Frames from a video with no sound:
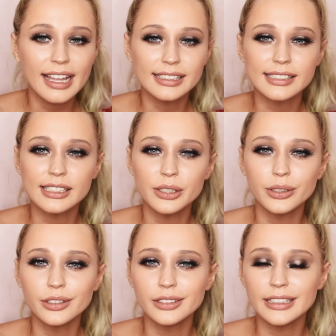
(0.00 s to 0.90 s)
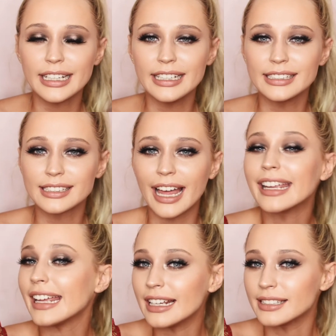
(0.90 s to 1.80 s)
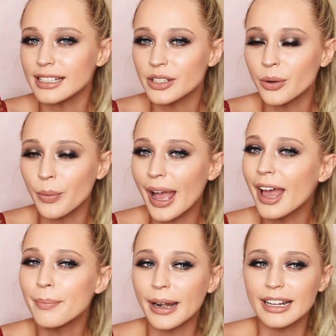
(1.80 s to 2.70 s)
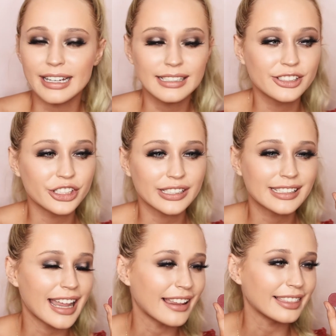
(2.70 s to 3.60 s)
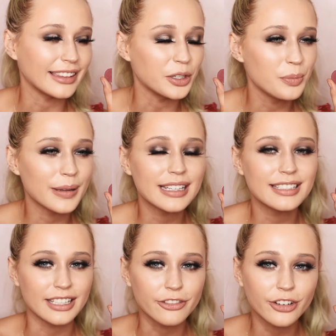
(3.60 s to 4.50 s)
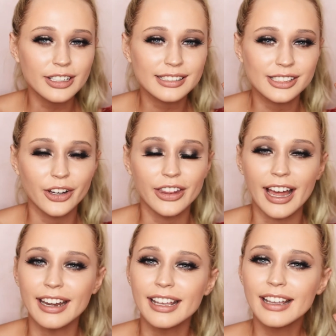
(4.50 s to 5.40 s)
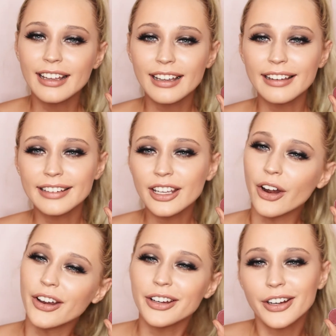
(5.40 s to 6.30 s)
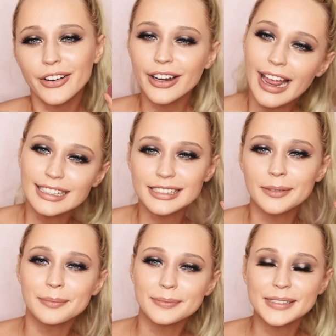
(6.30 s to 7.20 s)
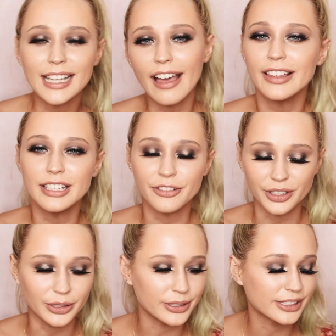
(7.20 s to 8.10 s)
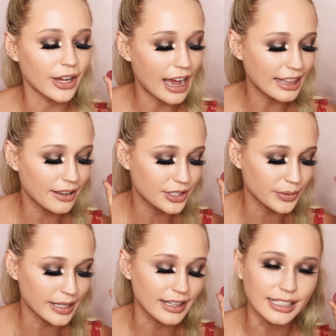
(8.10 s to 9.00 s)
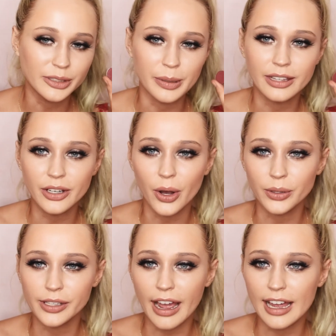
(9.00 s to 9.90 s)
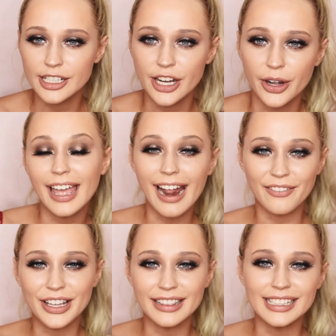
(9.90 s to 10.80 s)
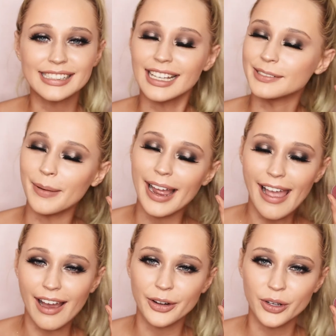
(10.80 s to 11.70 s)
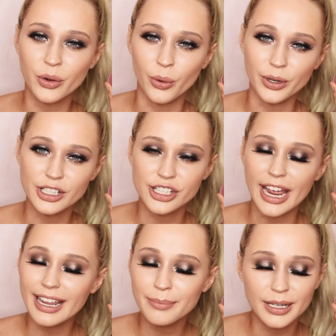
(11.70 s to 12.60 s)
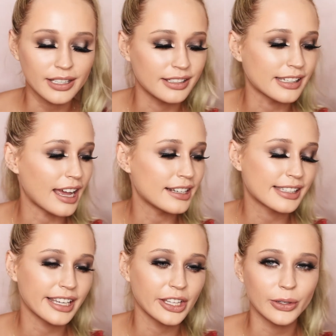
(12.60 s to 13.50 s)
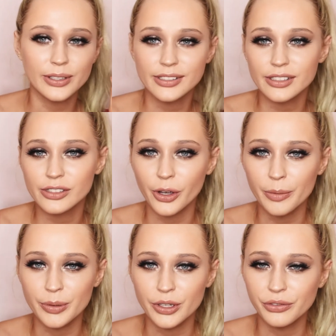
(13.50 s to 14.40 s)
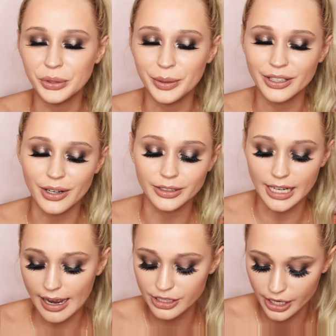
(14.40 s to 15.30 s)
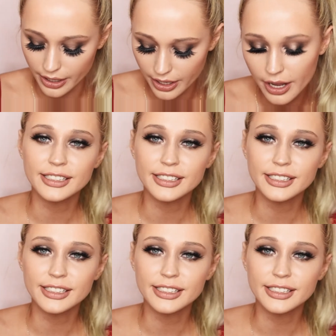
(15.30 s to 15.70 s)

It still is like easy to wear, but it is just that little bit different so that, you know, you can create some slightly different looks. So I love doing this with gold eyeshadow and having this as my outer corner shade because I just think it looks so beautiful with gold eyeshadow.